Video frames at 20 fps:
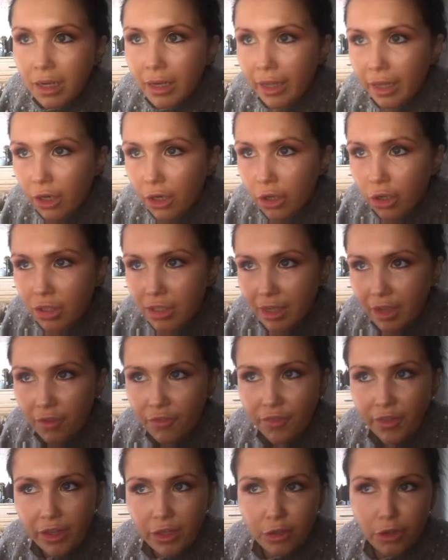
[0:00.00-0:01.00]
Like, it looks like a
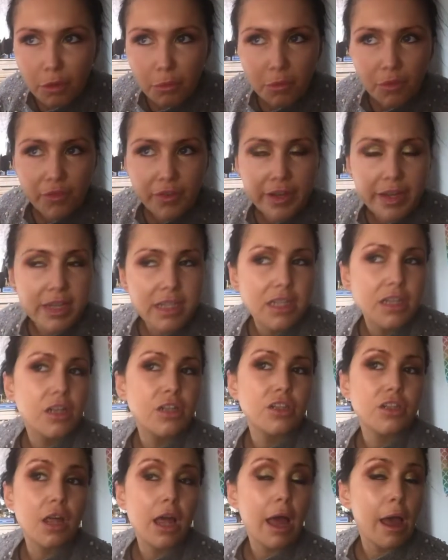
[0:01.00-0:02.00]
filter on my face. I just